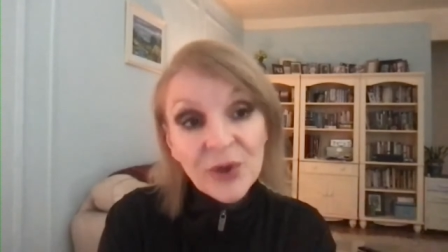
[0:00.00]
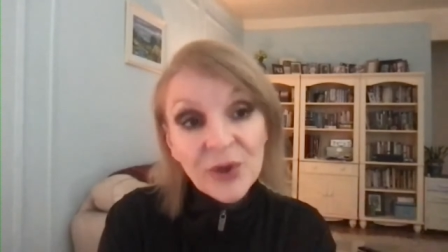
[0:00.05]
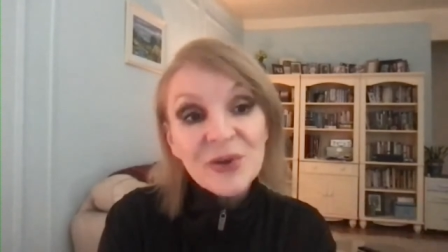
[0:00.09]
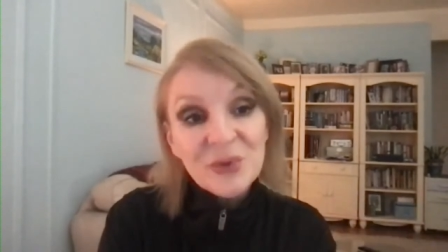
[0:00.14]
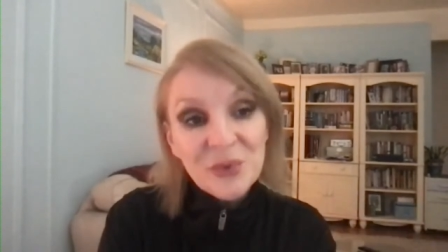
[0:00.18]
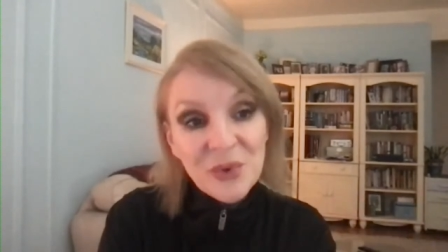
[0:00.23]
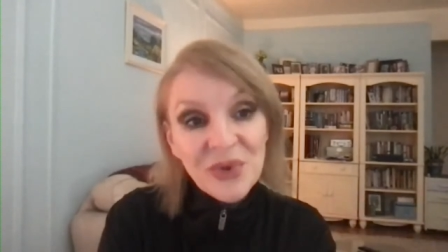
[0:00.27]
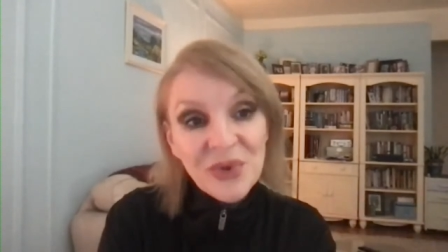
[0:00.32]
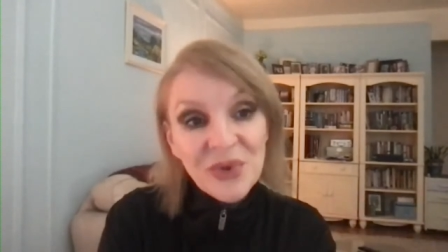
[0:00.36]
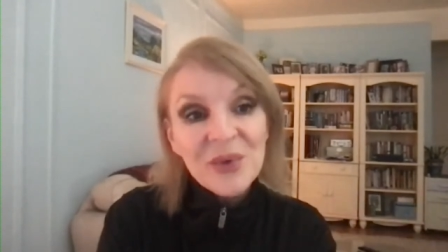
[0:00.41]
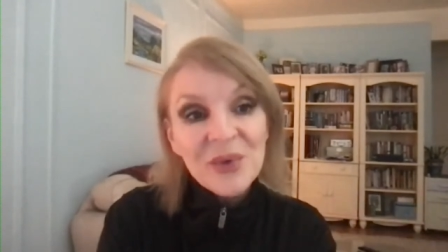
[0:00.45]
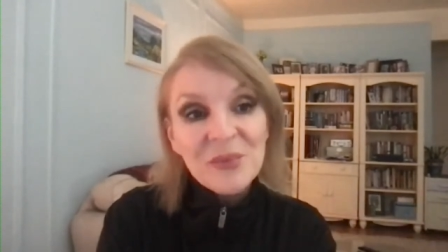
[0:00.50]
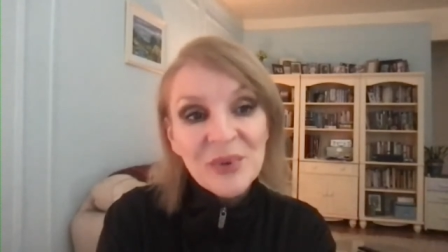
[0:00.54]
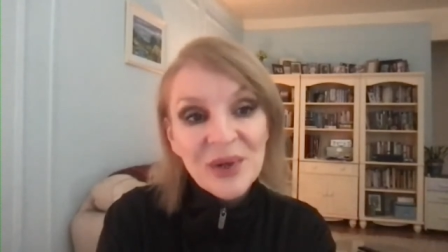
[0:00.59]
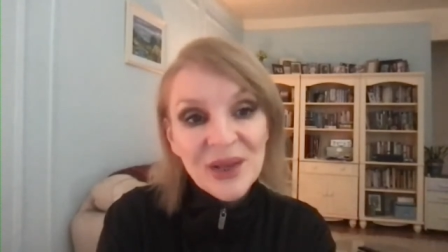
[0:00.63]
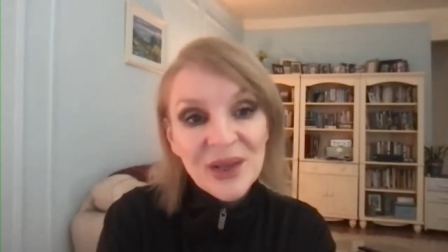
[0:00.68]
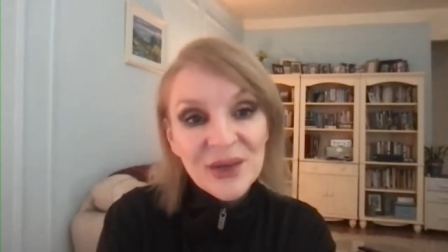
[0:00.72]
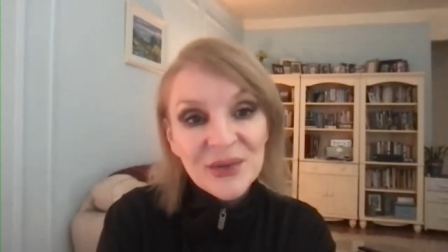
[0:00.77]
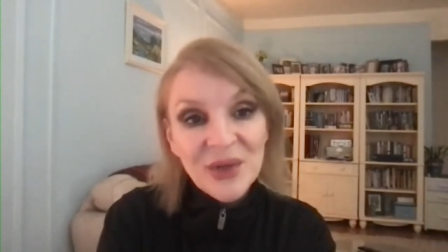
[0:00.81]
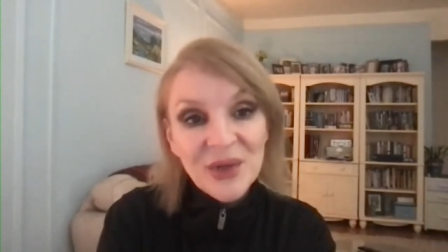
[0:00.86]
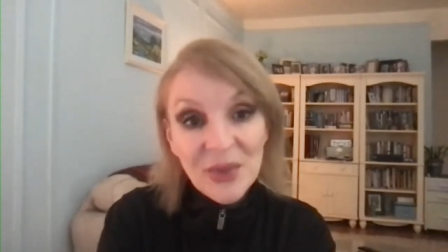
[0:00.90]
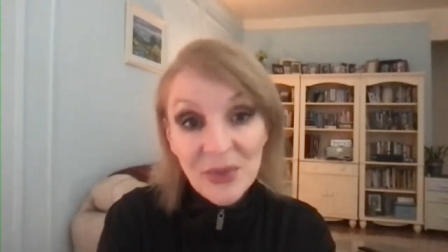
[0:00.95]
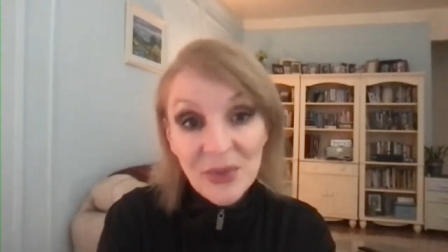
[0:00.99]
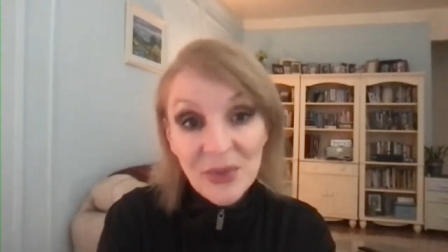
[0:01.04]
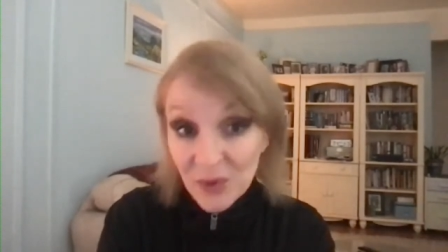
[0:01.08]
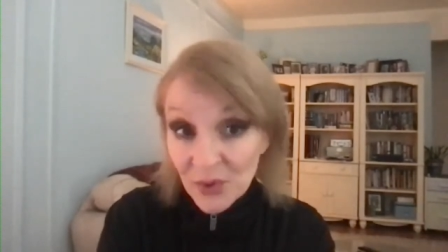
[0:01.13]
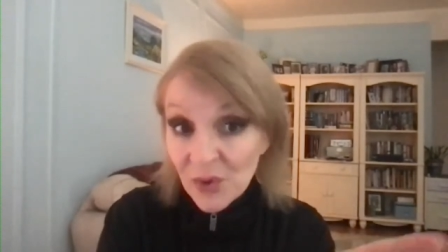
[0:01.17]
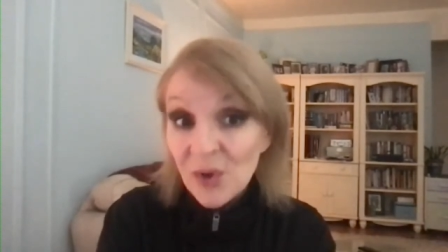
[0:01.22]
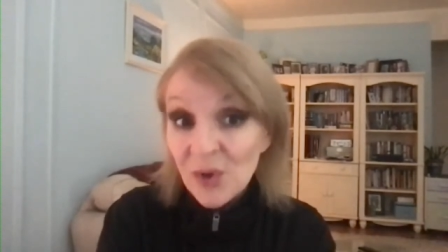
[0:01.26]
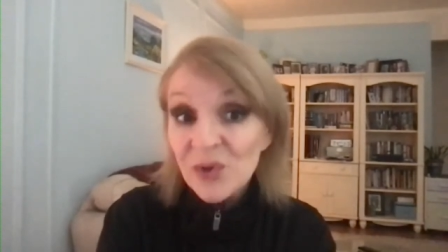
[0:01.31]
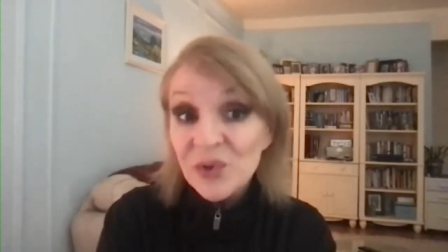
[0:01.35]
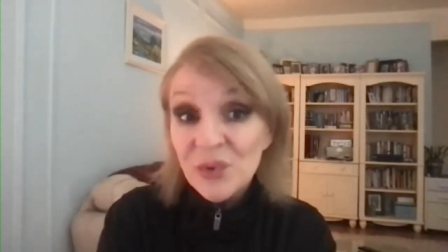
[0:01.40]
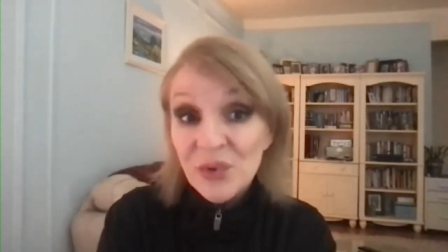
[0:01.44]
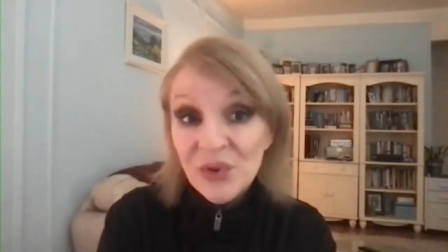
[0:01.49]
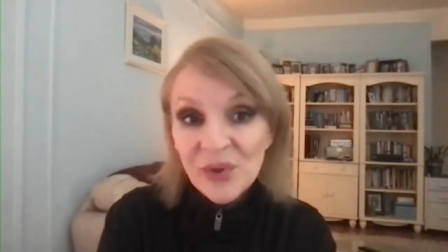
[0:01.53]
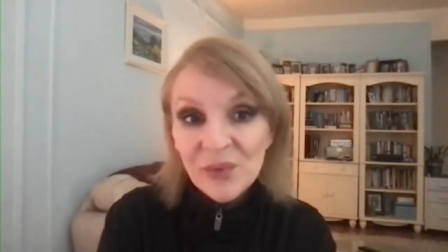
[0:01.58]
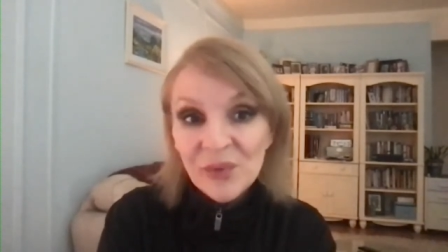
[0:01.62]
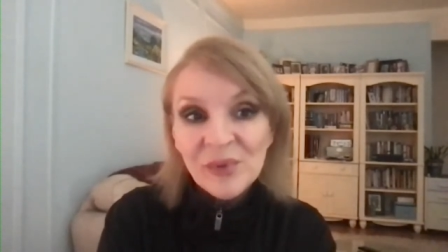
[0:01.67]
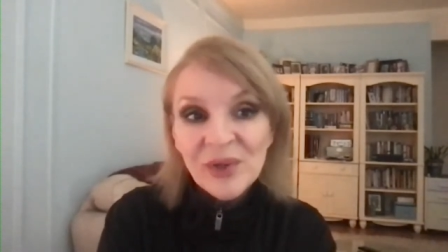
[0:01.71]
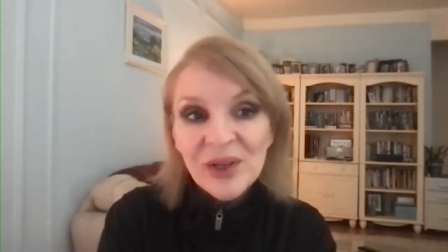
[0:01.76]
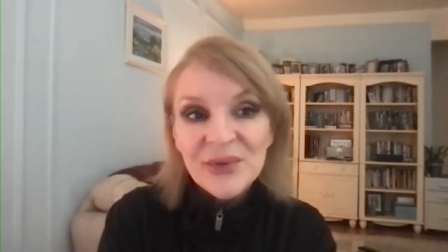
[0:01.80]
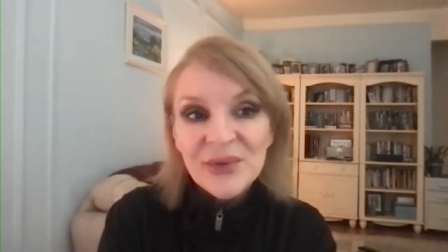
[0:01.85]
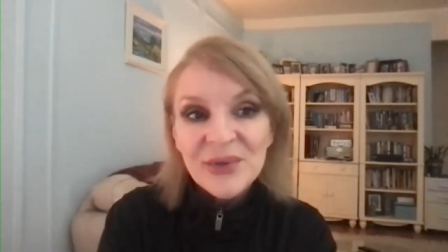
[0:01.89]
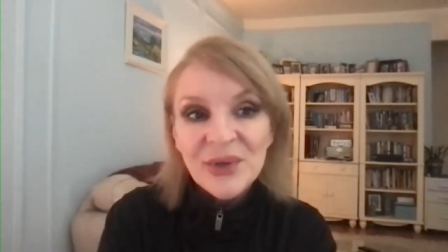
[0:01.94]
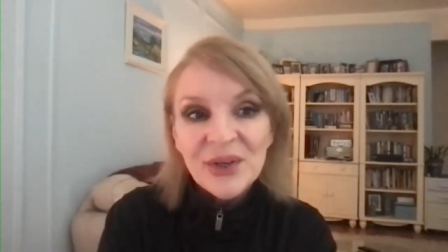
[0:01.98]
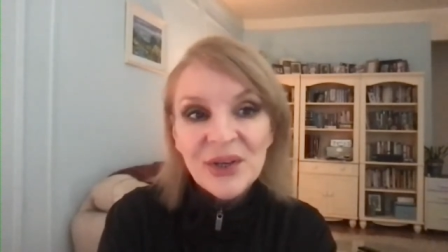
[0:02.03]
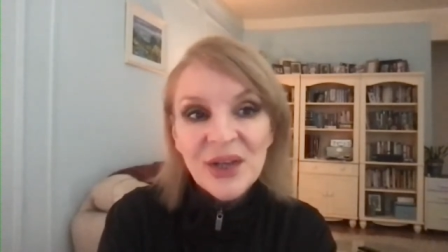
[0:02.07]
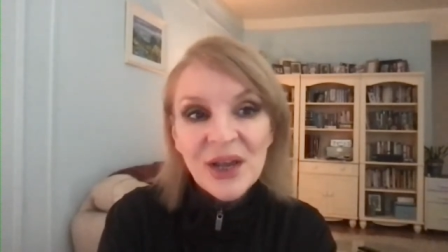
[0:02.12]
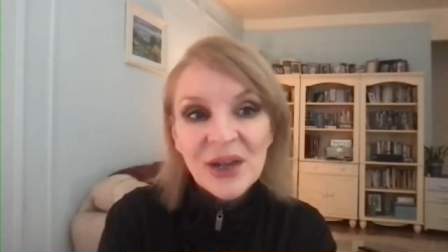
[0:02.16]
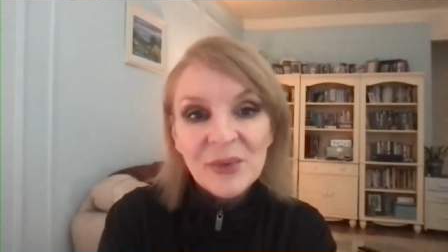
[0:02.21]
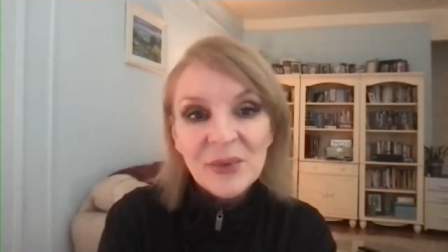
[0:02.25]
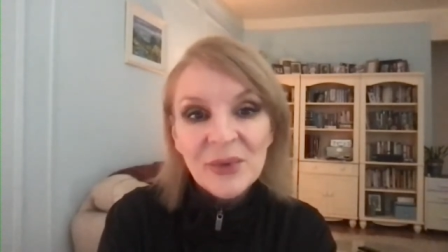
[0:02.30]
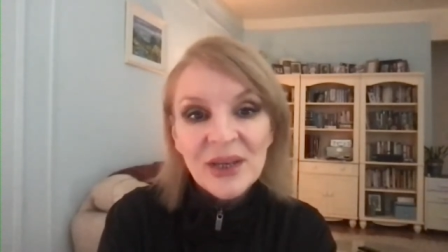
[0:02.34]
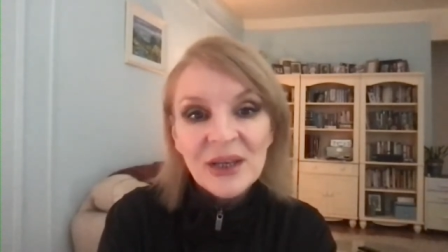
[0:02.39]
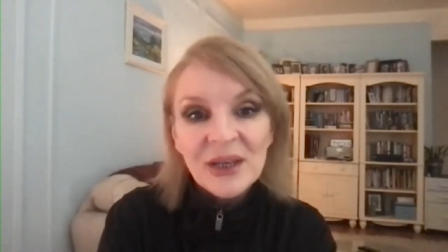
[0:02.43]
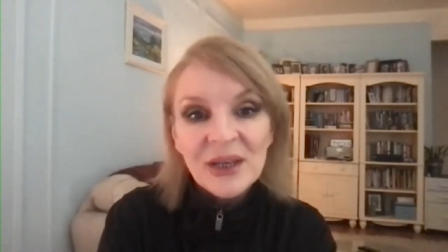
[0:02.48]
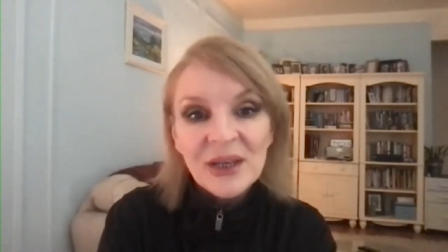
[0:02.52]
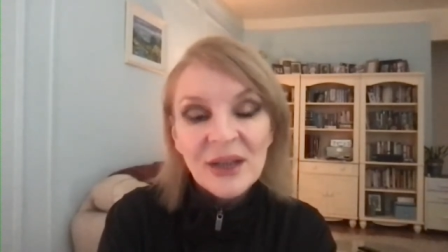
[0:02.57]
to a thin place and they could go to a thin place on Halloween